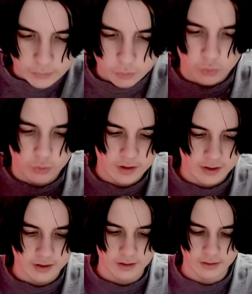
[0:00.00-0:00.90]
Ooh.
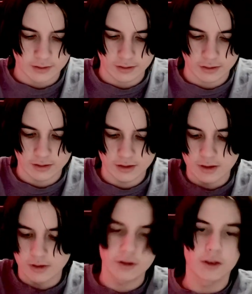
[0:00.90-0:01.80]

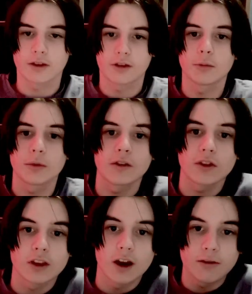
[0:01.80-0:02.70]
This thing's a little bit of
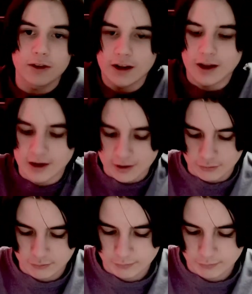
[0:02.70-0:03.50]
a toughie to get out.